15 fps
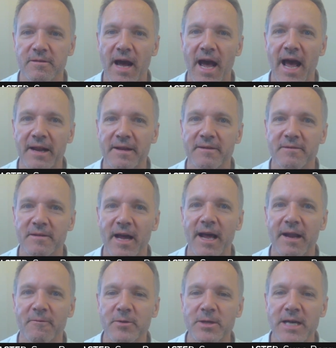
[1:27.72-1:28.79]
and
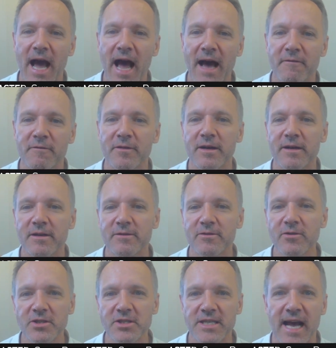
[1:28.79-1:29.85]
we have a
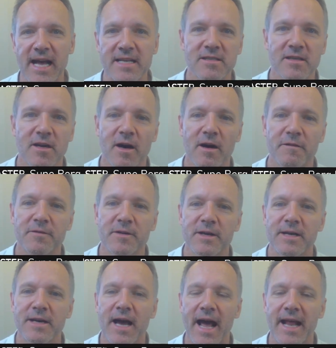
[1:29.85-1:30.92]
good chance of
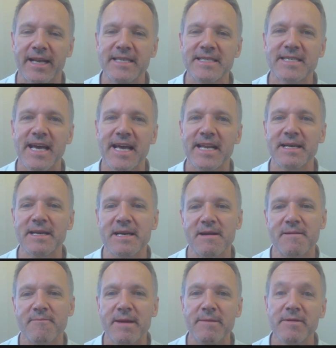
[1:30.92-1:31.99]
at least getting
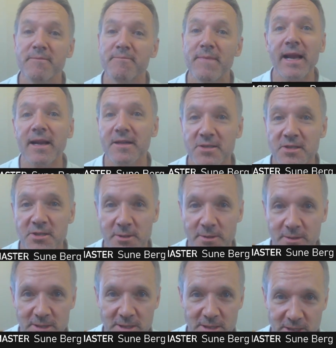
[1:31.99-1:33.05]
maybe medals
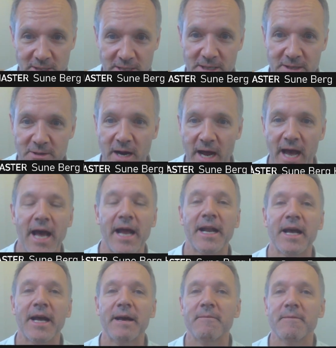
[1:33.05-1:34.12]
this year and
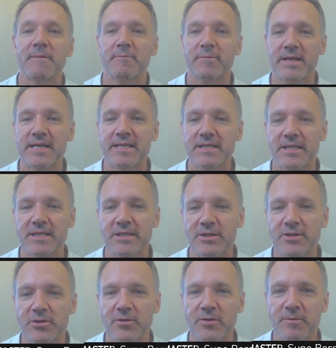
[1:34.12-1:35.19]
a place in the
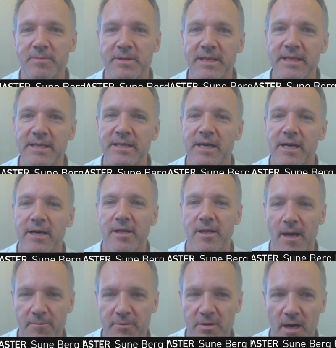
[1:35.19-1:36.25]
European
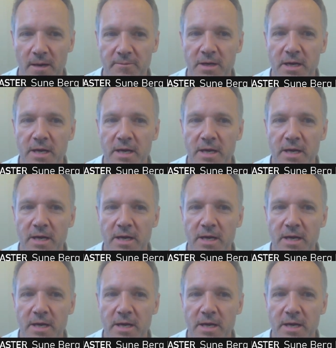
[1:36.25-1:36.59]
Club Cup.